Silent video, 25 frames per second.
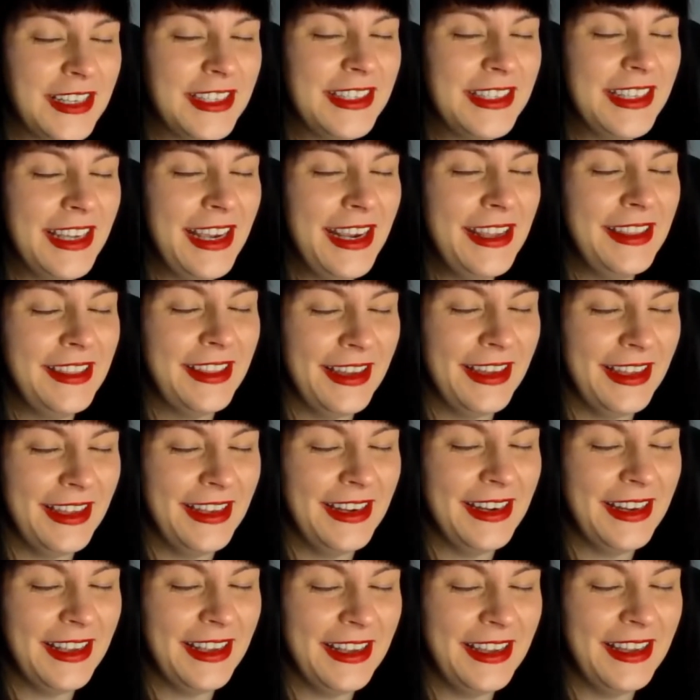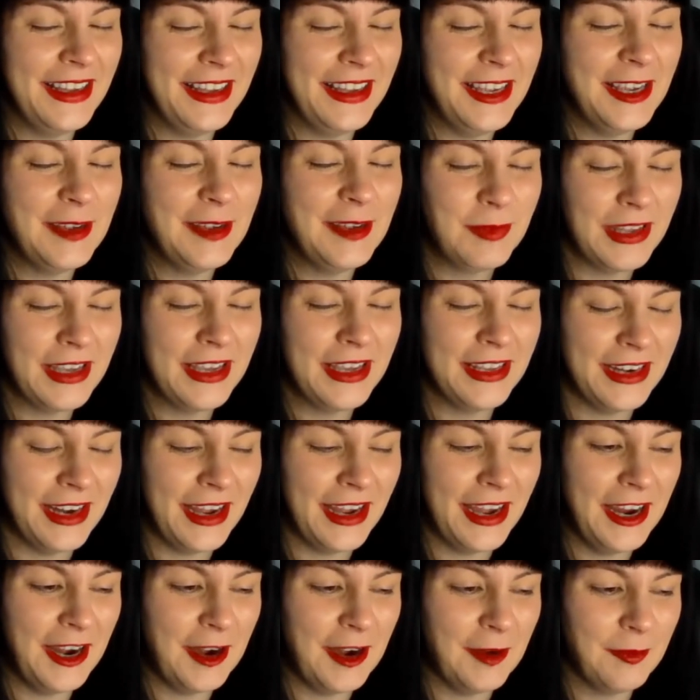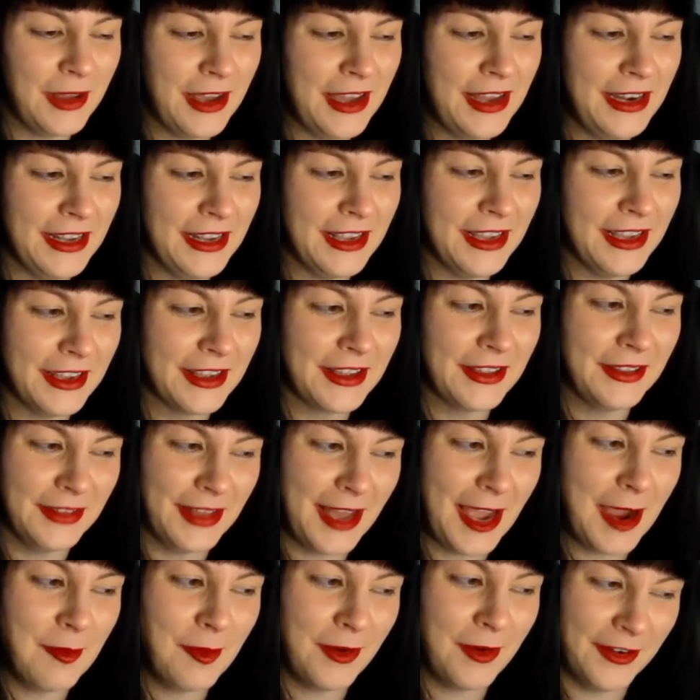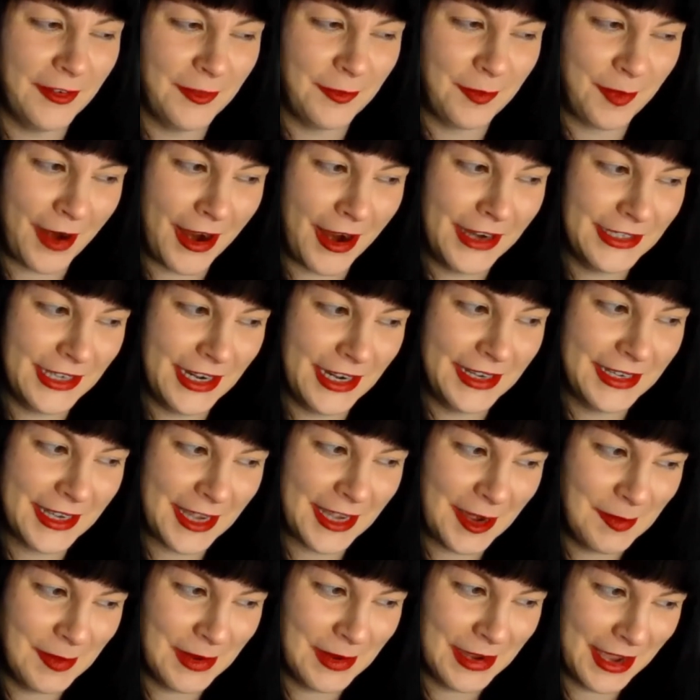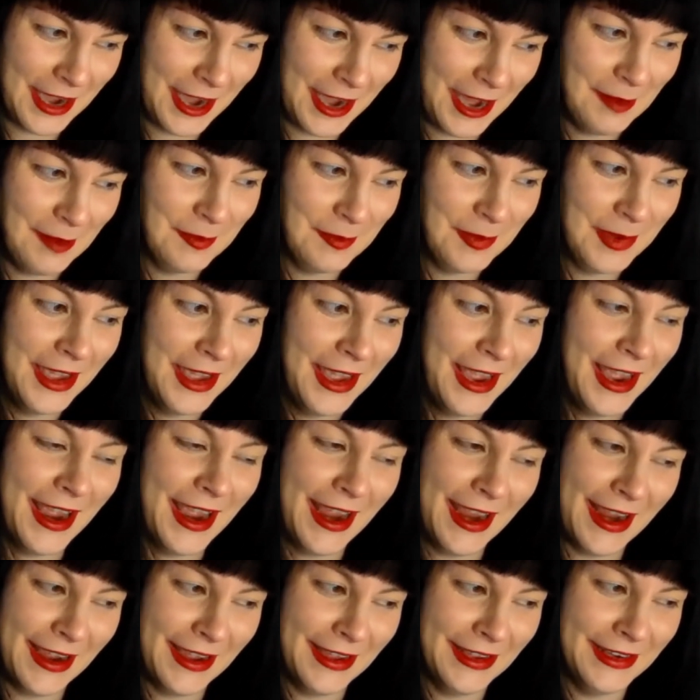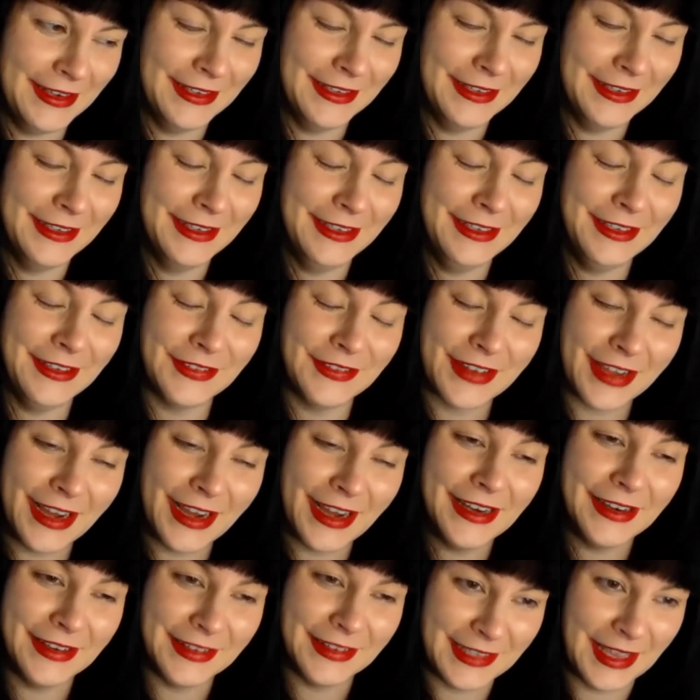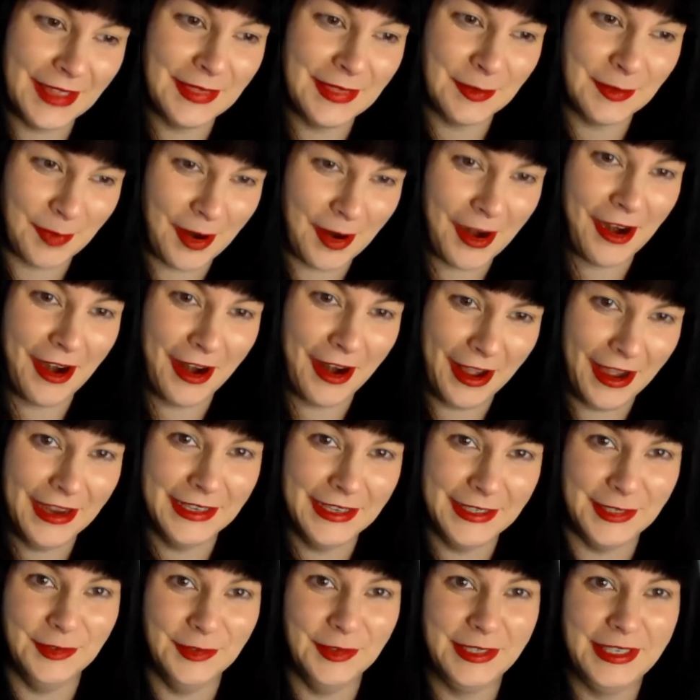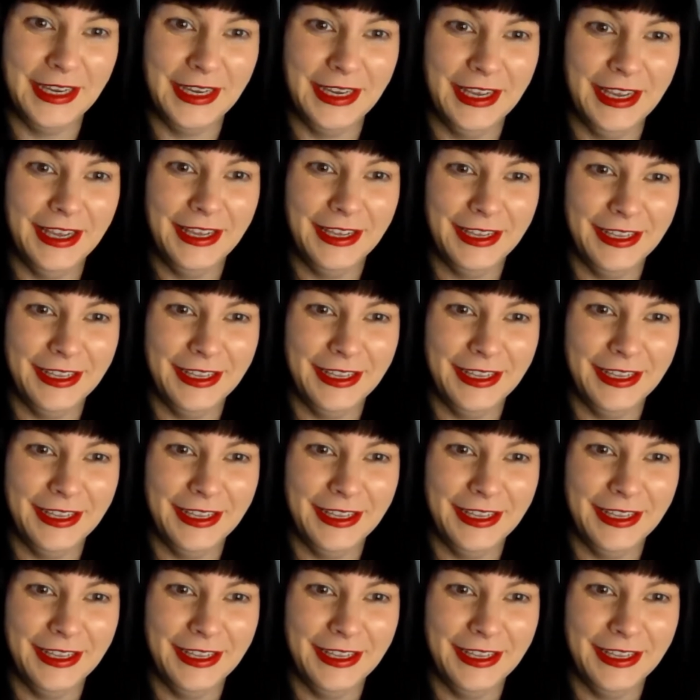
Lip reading: to say that Emily and I are planning a collaborative project coming up, and you kind of set the bar high, Susan.